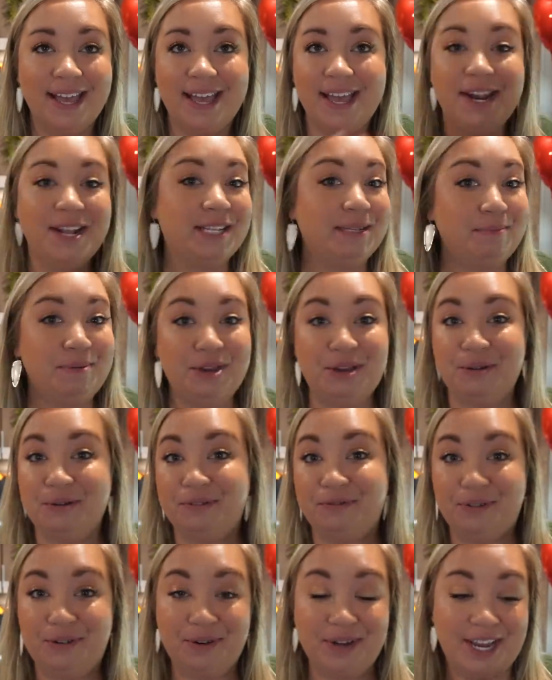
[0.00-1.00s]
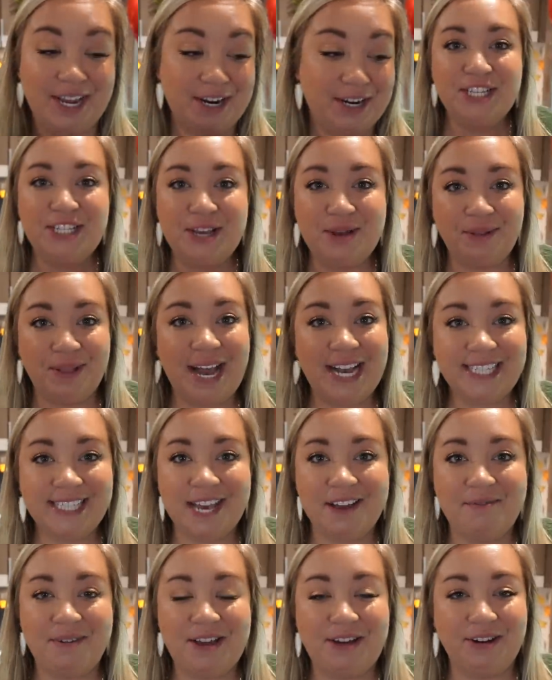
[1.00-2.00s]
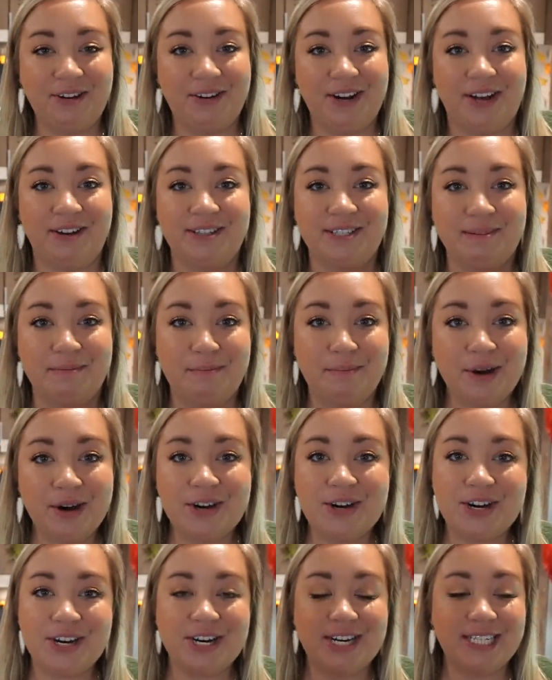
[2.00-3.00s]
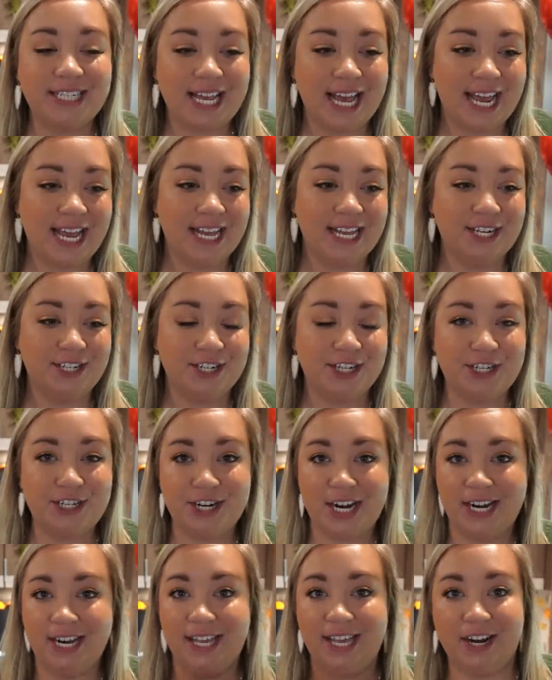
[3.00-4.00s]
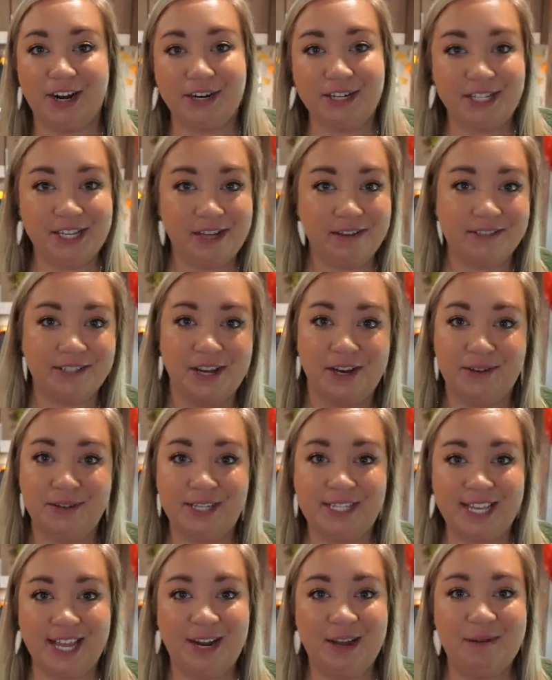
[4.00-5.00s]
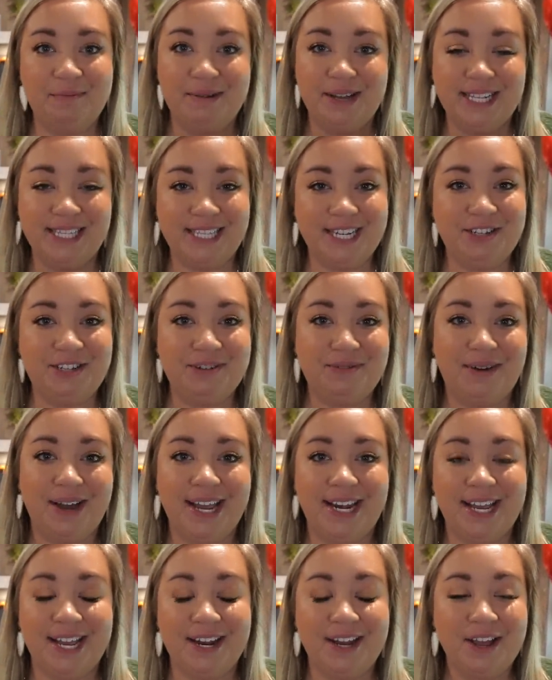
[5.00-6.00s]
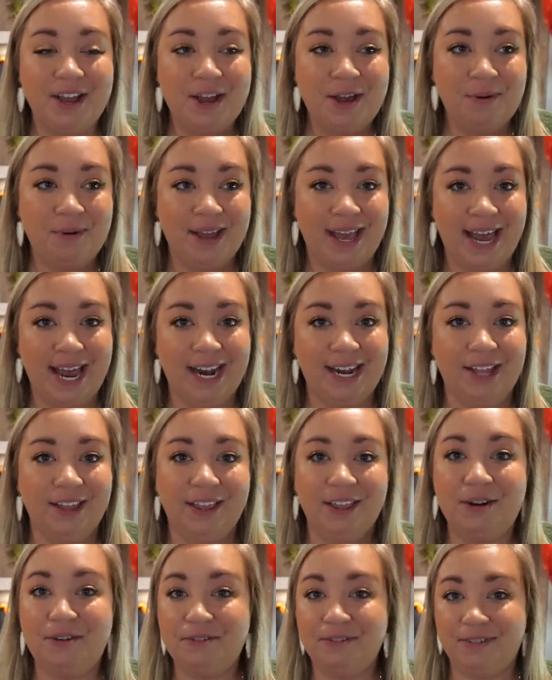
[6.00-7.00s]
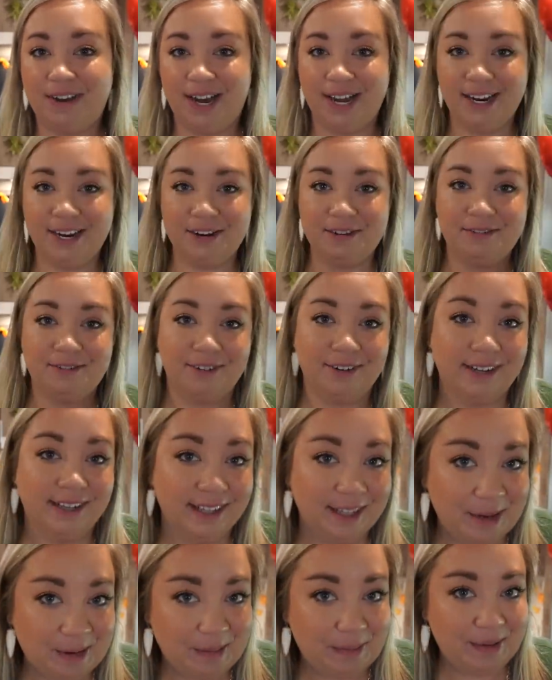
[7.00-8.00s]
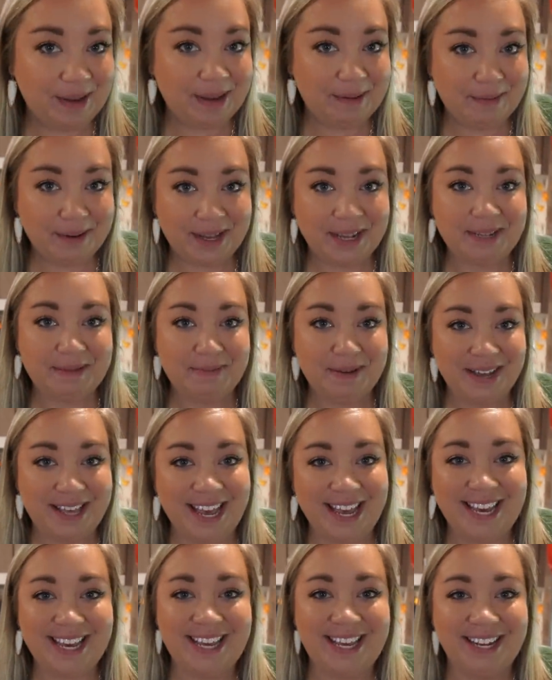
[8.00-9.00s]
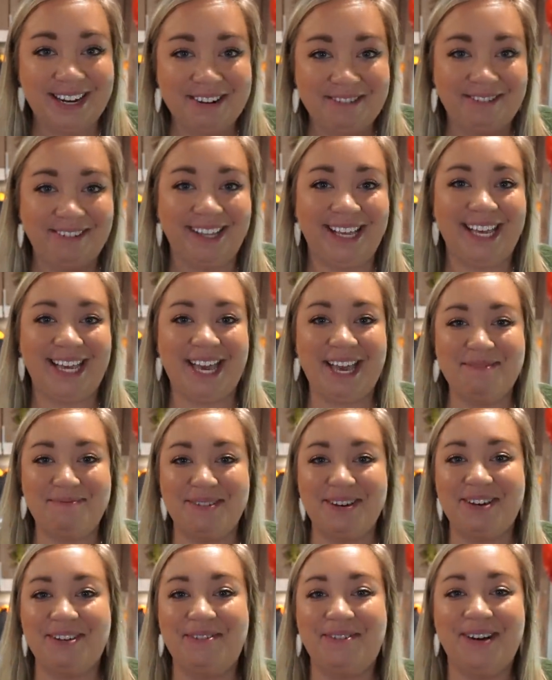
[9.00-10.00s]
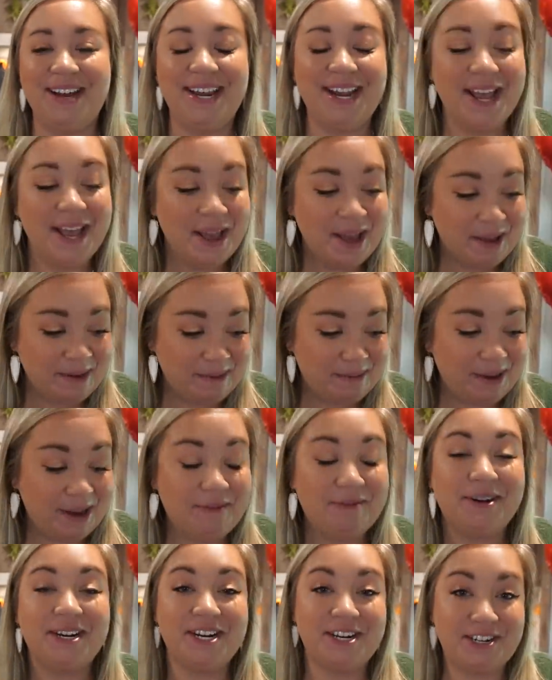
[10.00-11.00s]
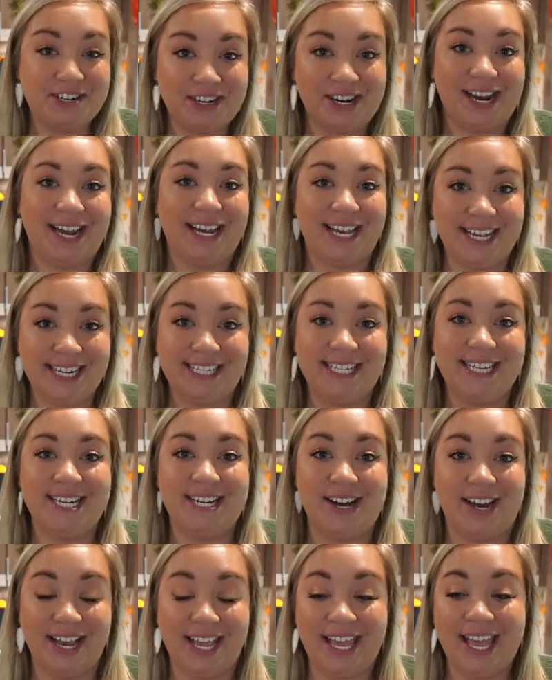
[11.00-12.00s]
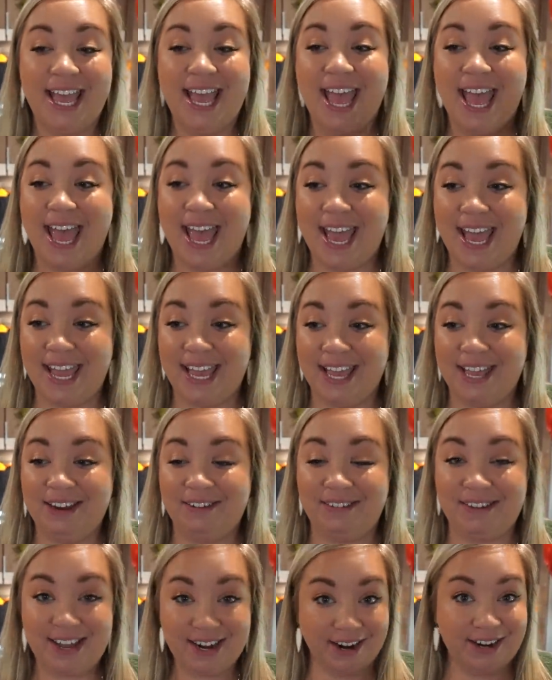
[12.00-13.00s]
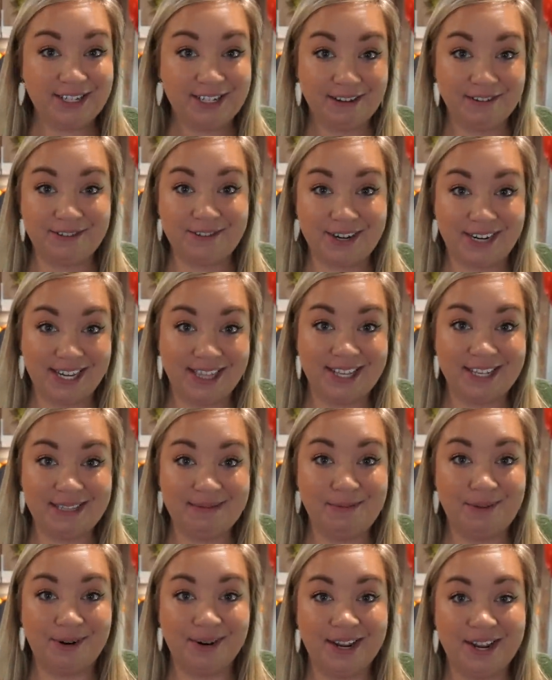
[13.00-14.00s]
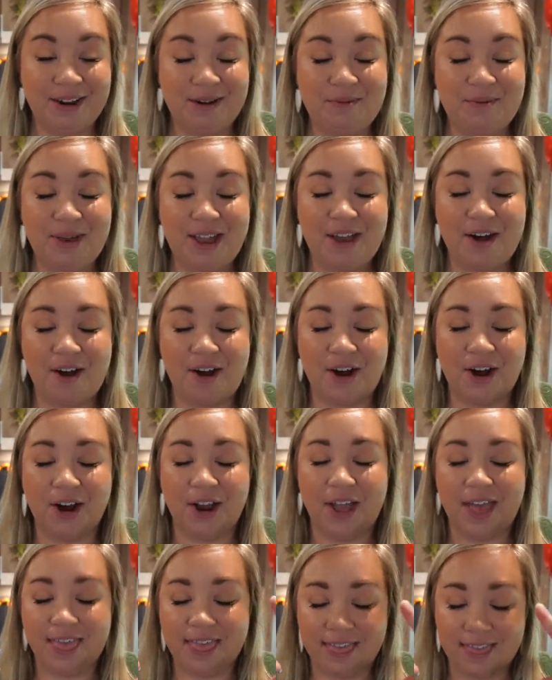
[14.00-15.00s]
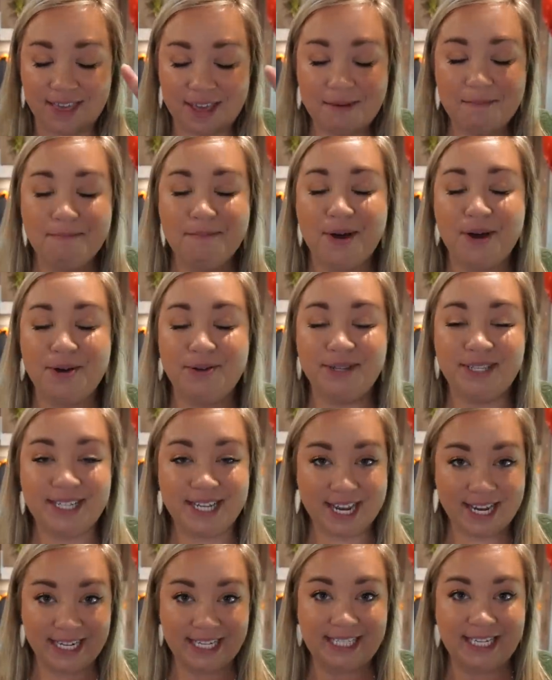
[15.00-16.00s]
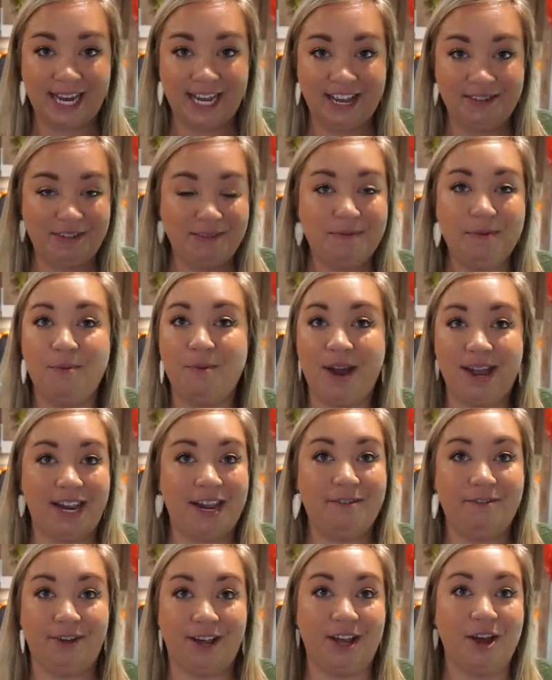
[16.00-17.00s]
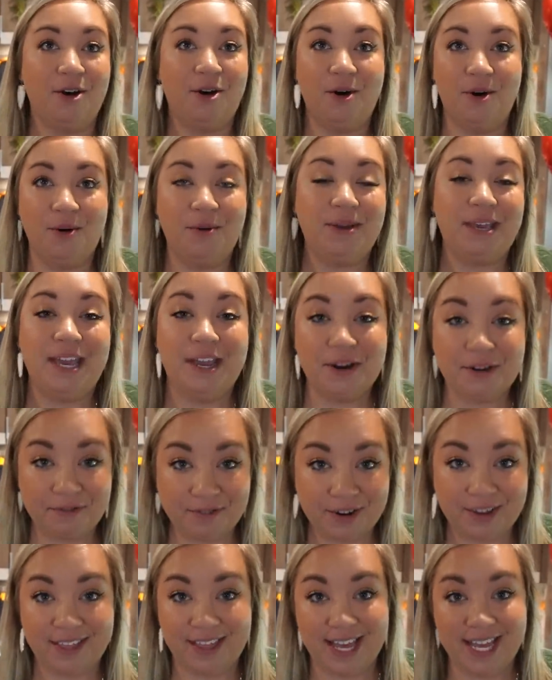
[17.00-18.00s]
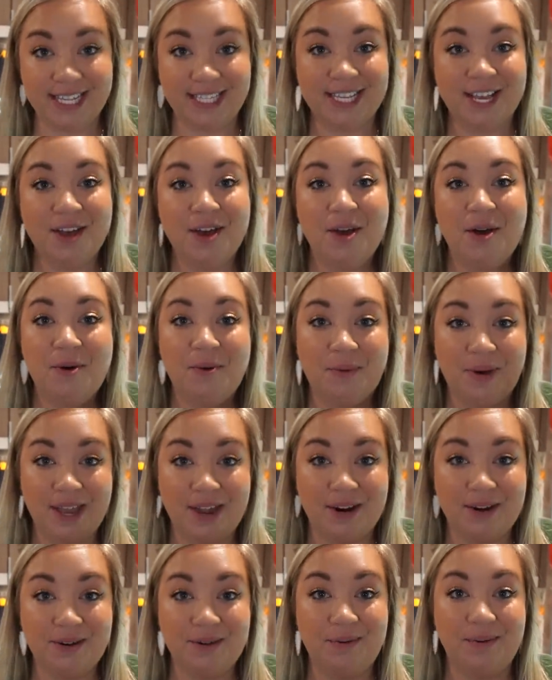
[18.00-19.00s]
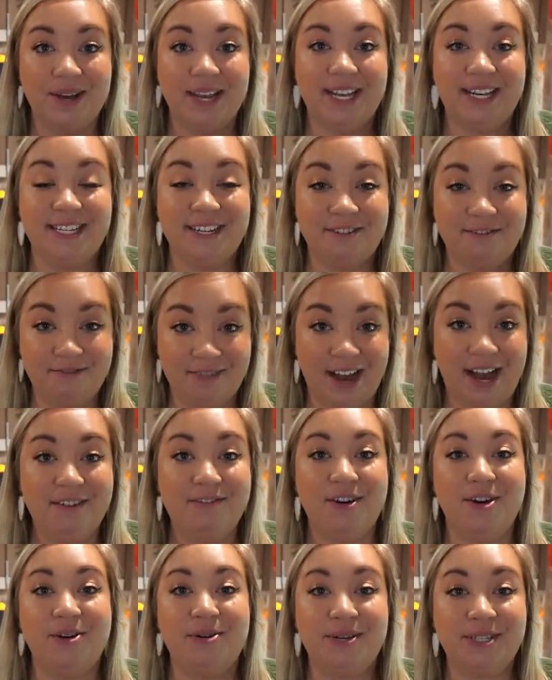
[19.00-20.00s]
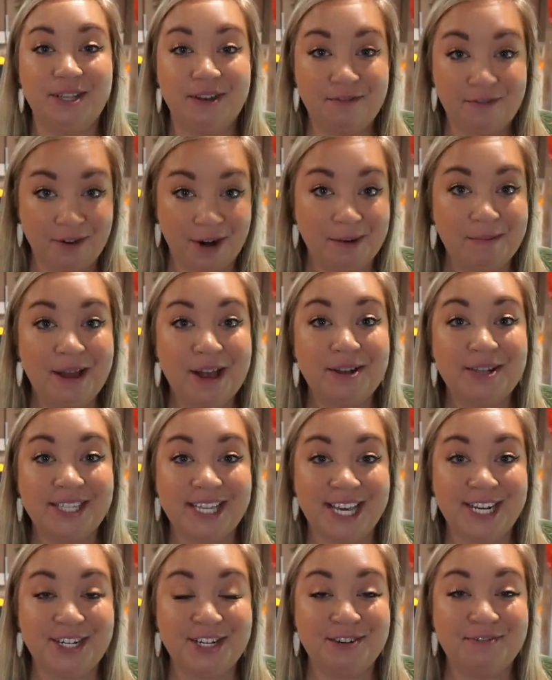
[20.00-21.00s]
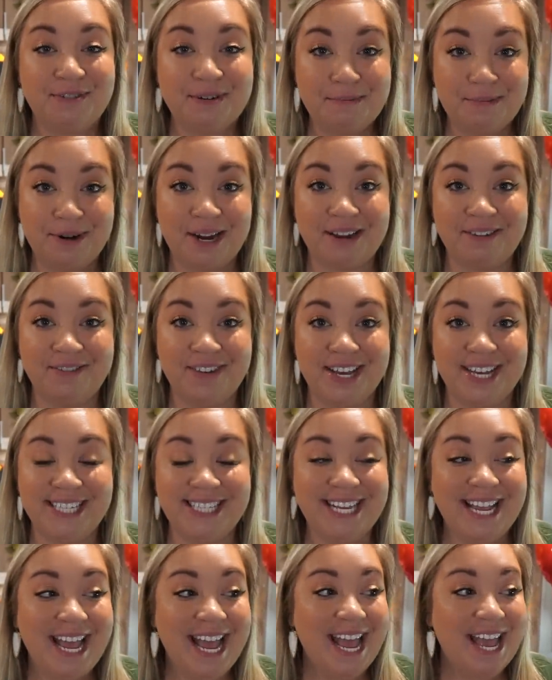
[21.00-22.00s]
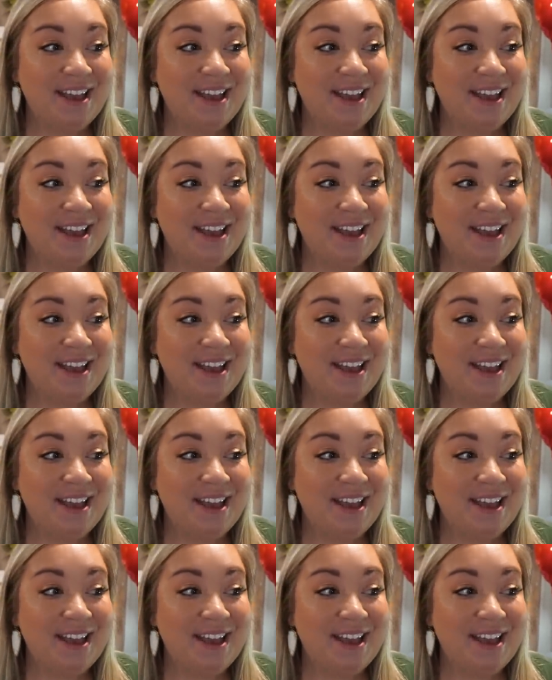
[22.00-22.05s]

It is beautiful here. So last night we grilled out some burgers and just tried to get ourselves all set up and situated. We had a little fire for a little bit because Monkey couldn't really keep it going, but we're gonna try again tonight. Yeah. And we got ourselves ready this morning. We are the most excited. We've been waiting for like a whole year for this. We are going to Five Oaks Farmhouse Kitchen mm. for breakfast.